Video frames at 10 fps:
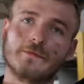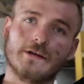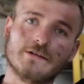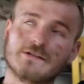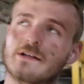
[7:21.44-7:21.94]

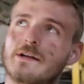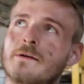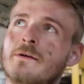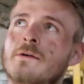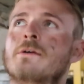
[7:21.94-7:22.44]
the
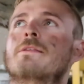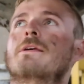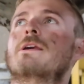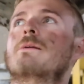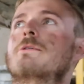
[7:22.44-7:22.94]
engine,
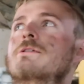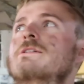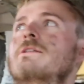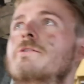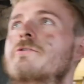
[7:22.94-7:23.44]
the gearbox
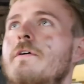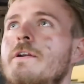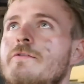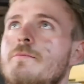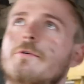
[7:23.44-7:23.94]
and the
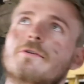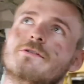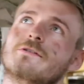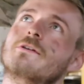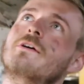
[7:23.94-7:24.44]
transfer
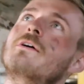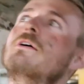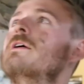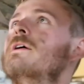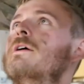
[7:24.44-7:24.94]
box.
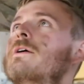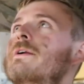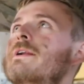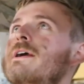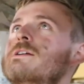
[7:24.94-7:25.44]

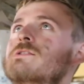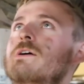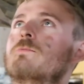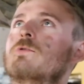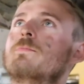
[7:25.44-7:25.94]
Next
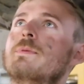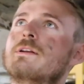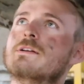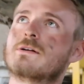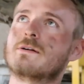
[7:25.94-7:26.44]
up would be
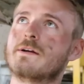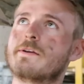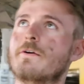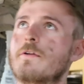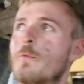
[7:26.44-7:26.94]

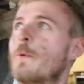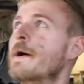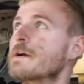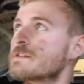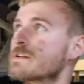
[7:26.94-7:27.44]
disconnecting all the
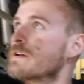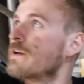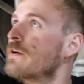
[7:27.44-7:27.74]
wires